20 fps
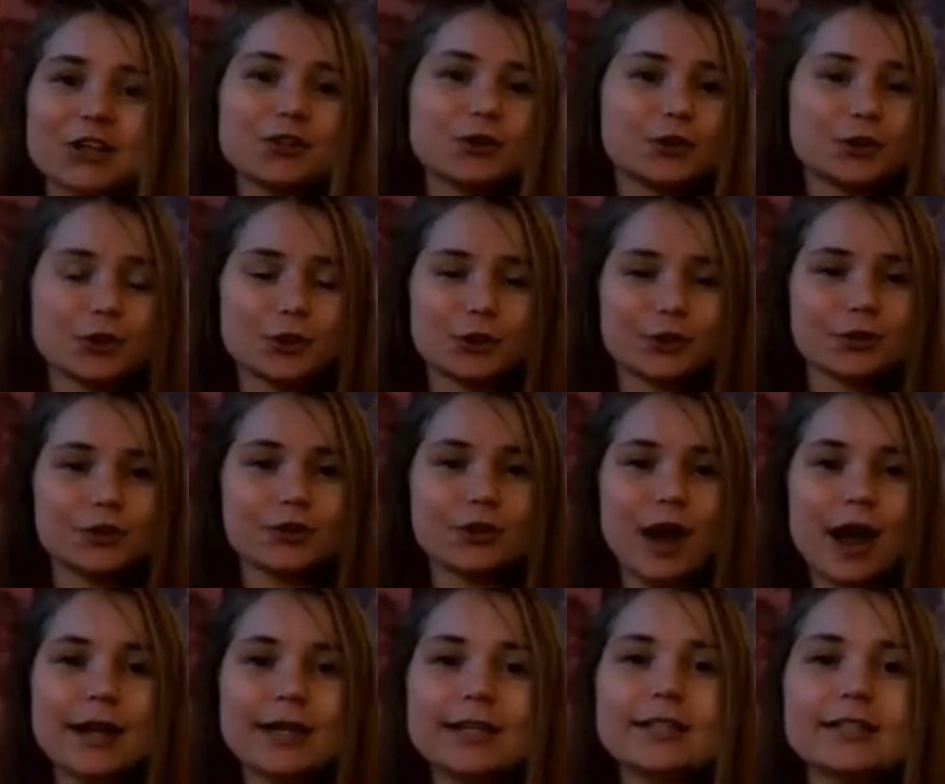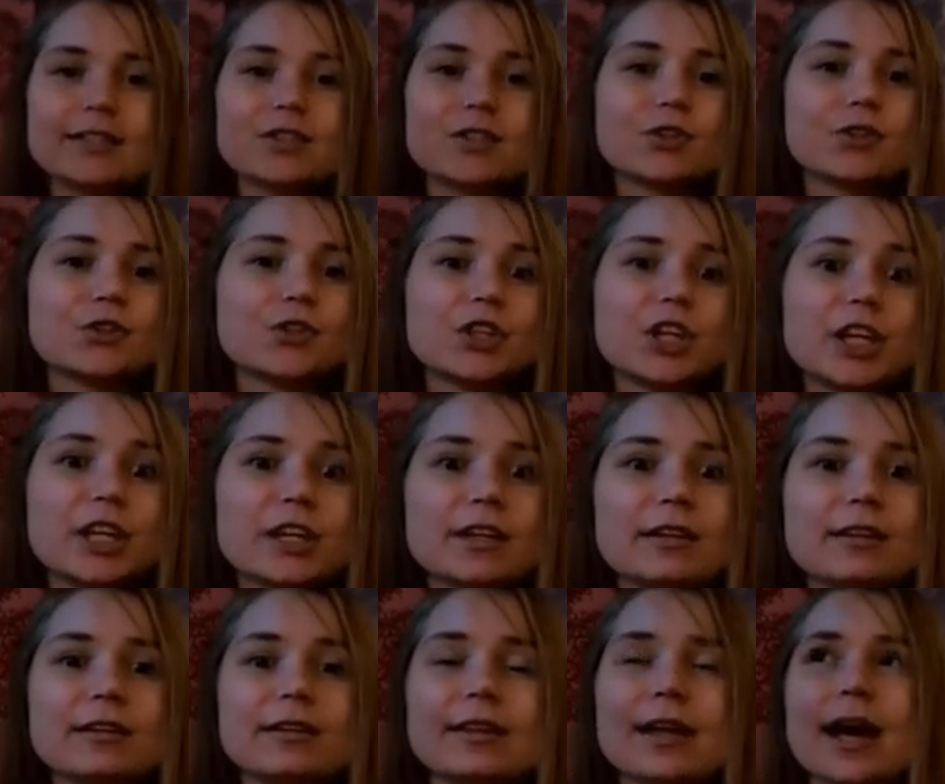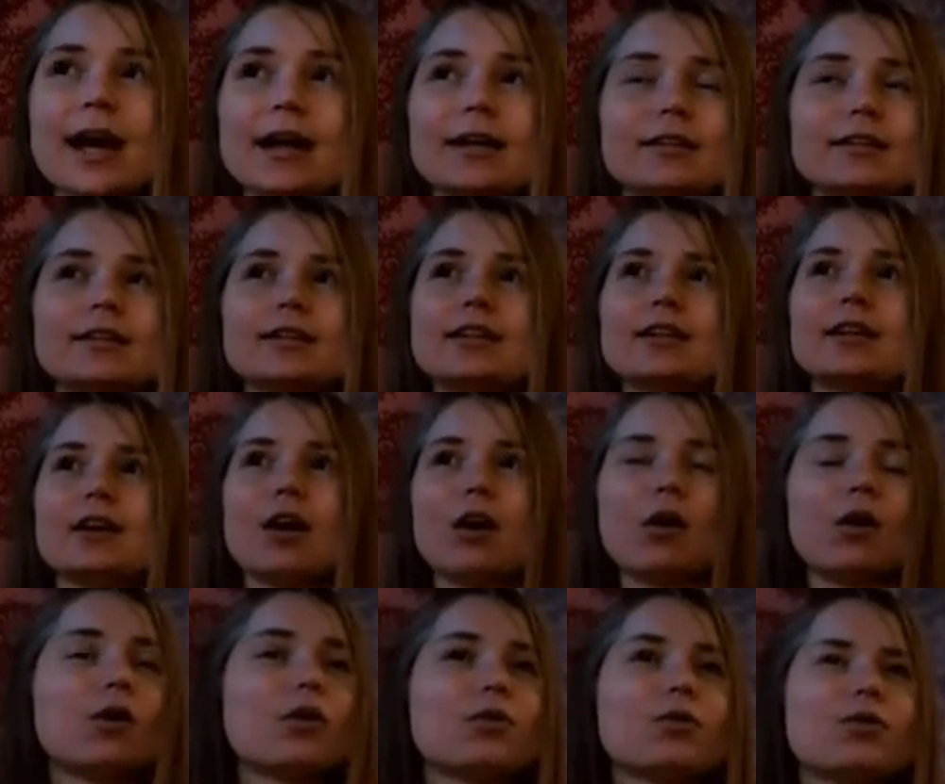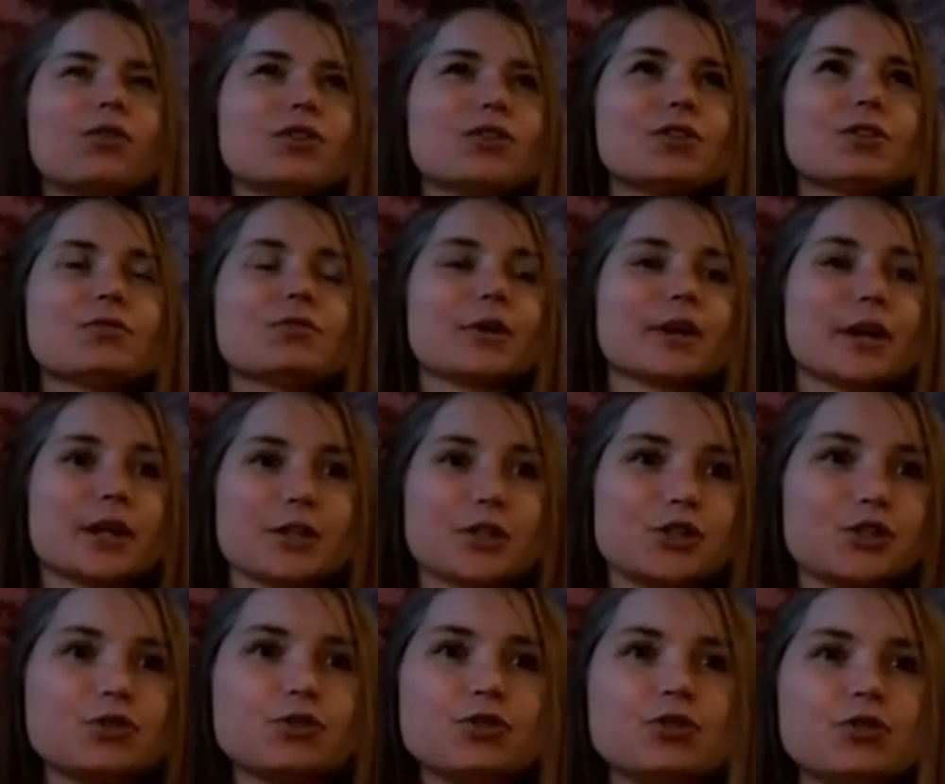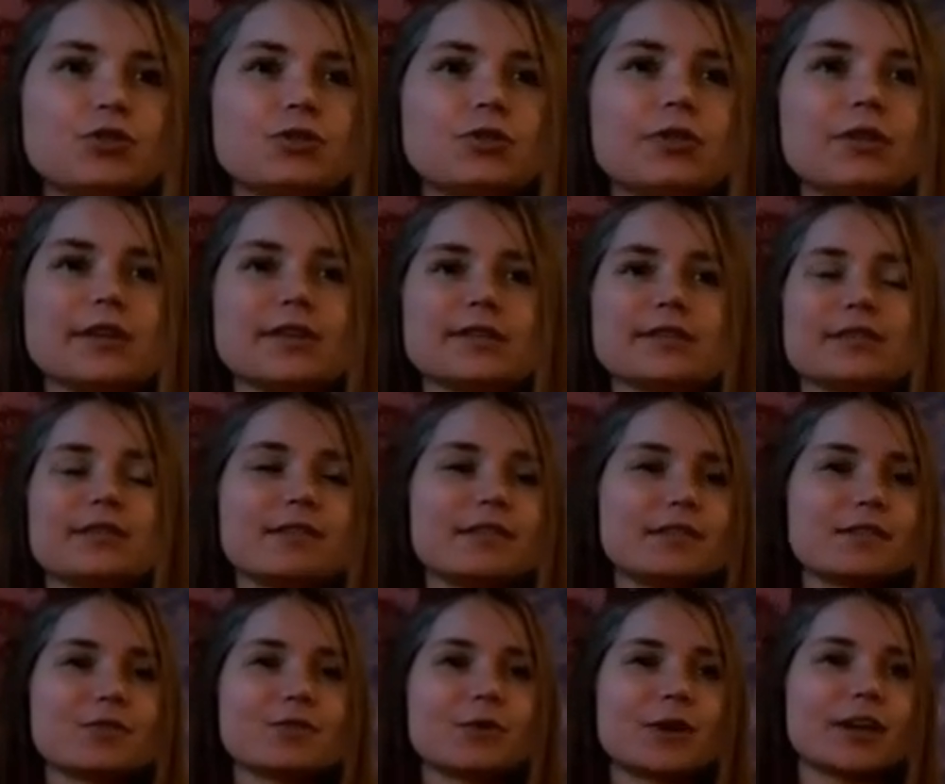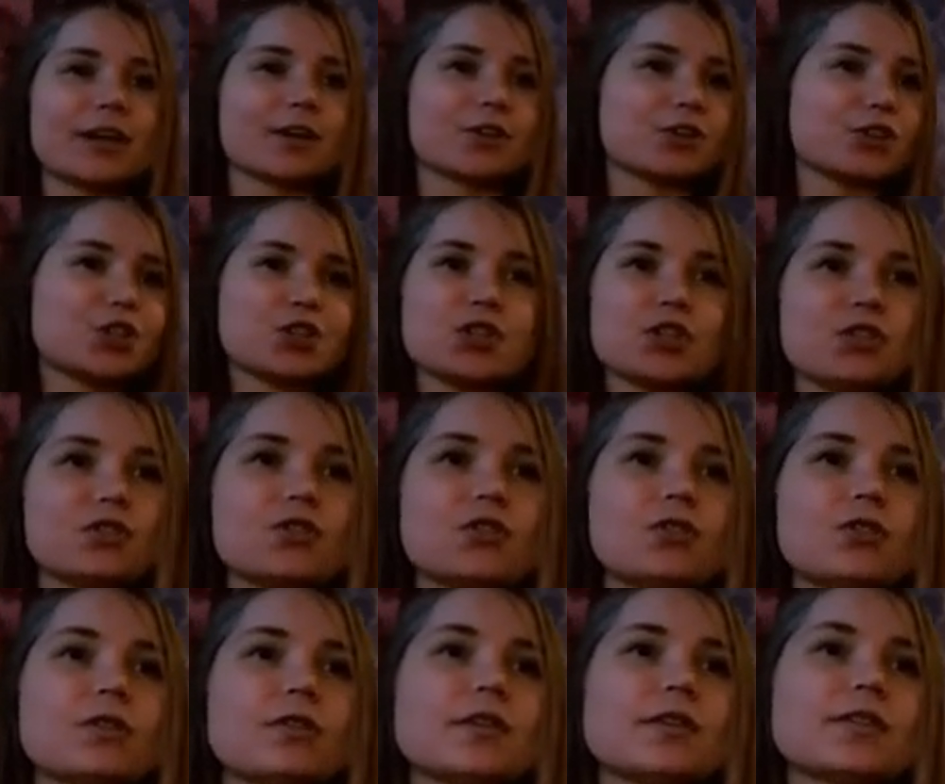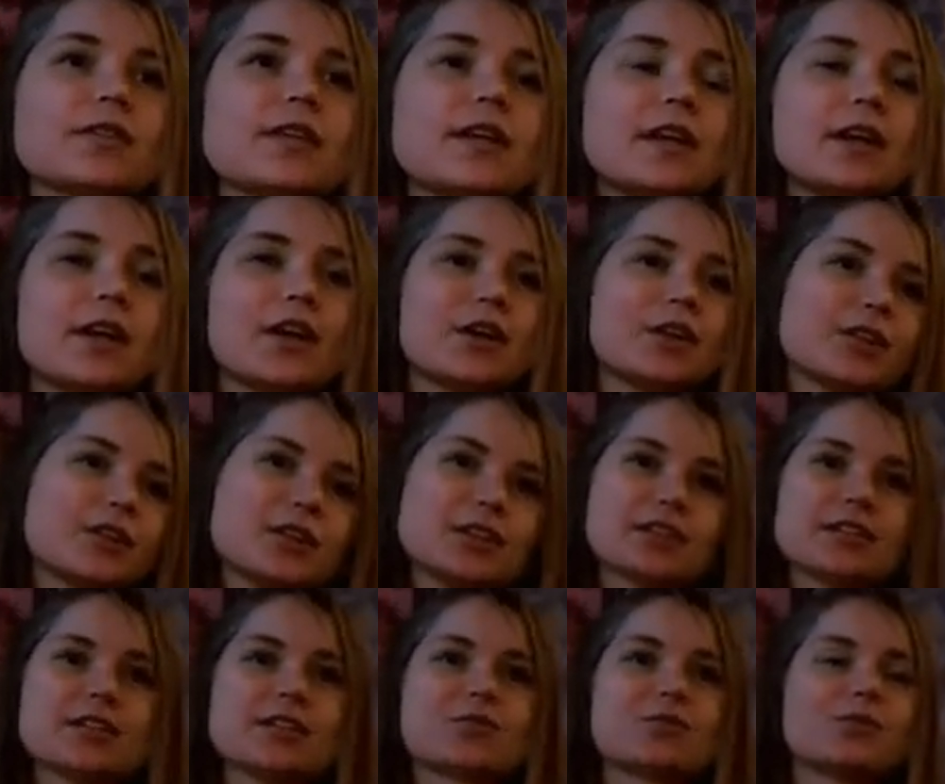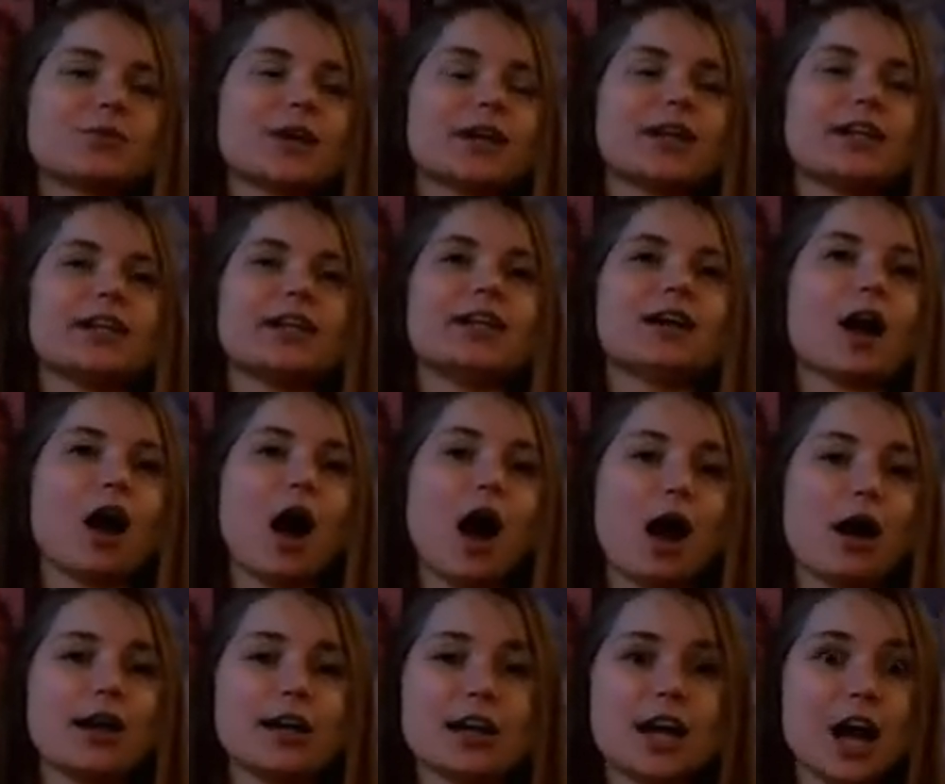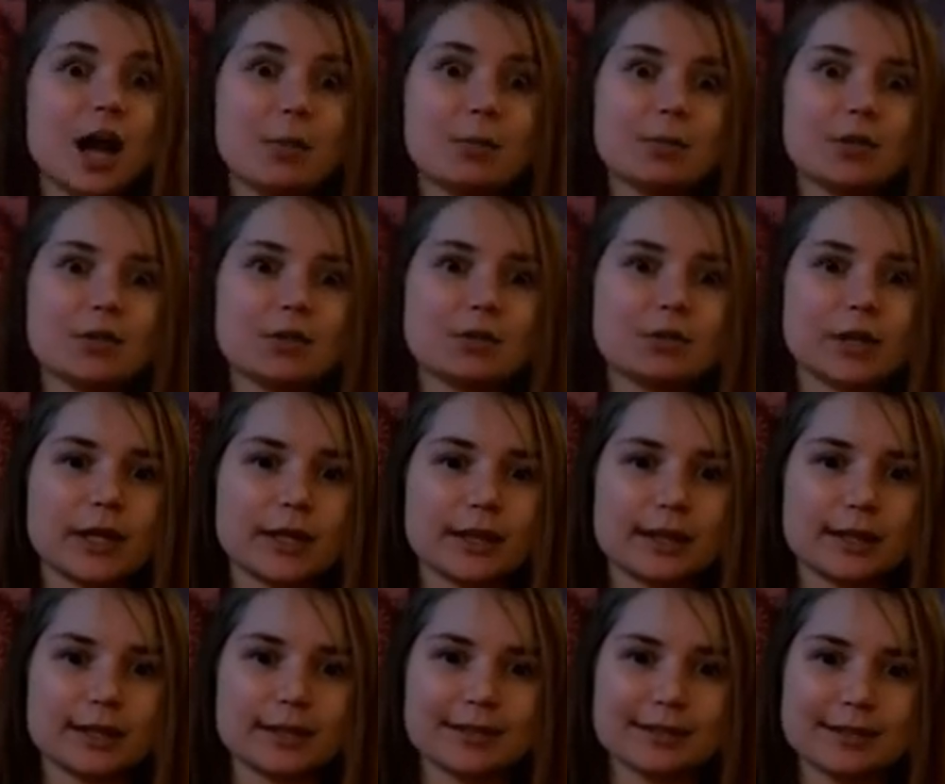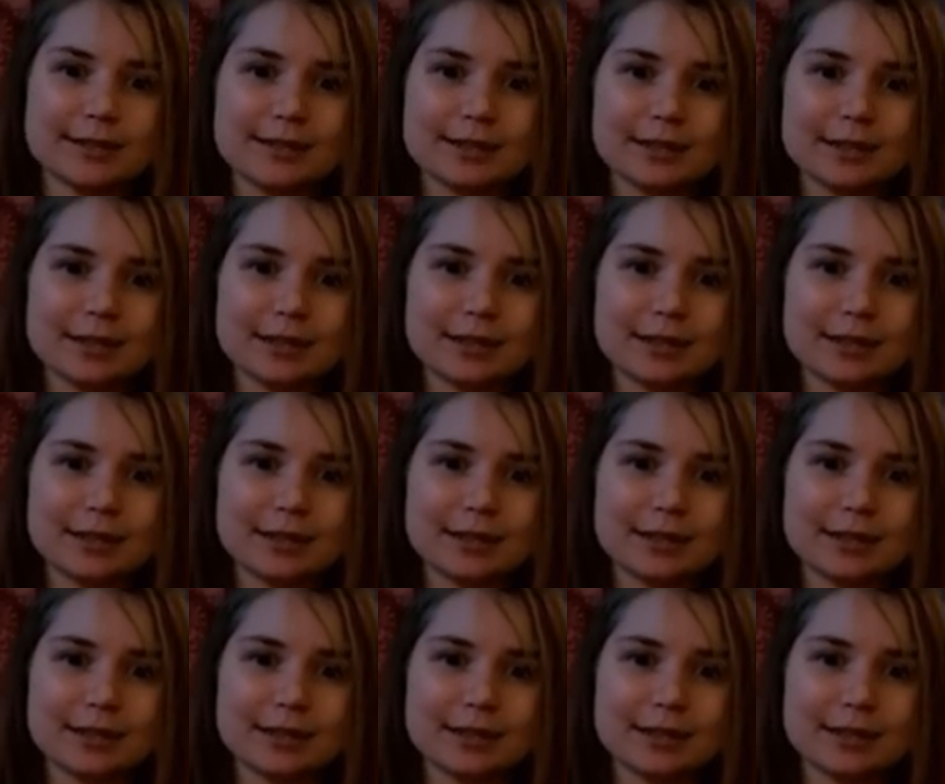You're not trying to think that, oh, this is why I should do this, this is why I shouldn't do this, this is why I am doing this.